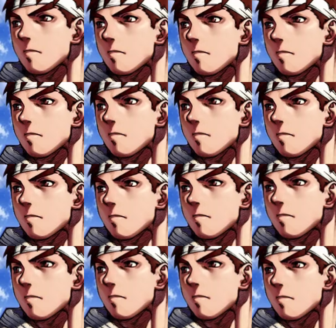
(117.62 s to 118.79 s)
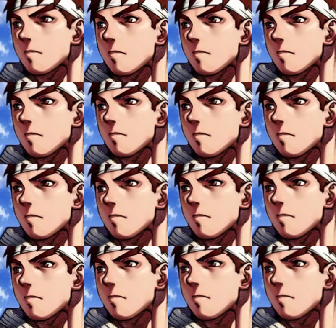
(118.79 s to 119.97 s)

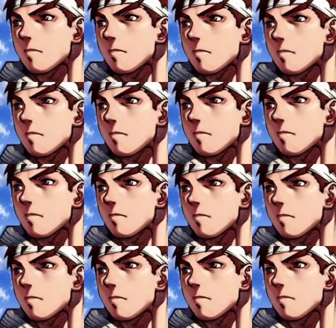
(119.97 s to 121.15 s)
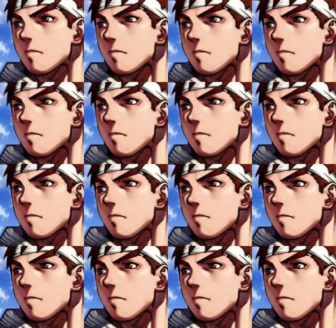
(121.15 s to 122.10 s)
[no speech]